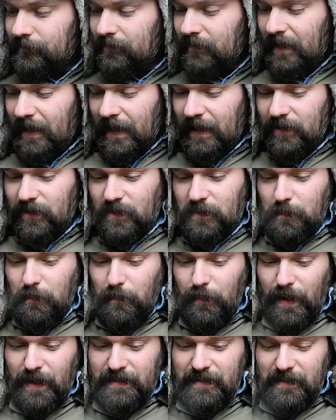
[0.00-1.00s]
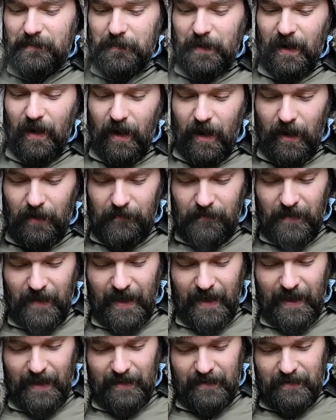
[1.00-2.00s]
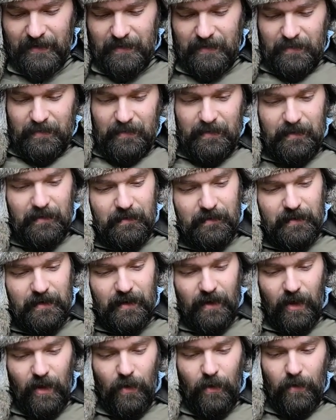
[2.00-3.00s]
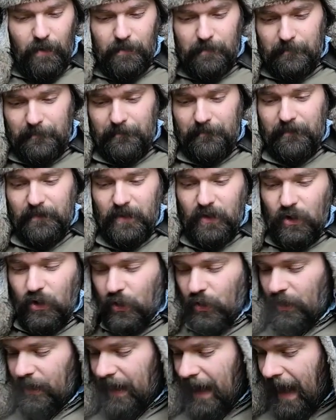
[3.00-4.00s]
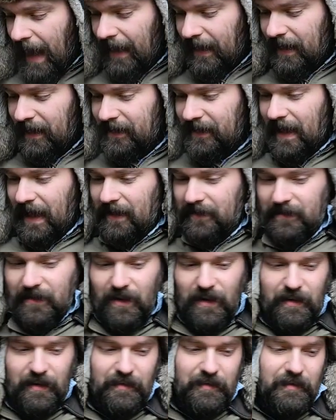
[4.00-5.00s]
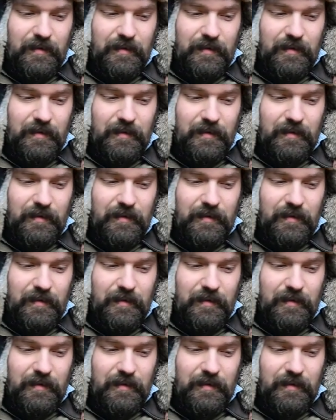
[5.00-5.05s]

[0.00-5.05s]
it just pisses me off that, you know, could not get that done.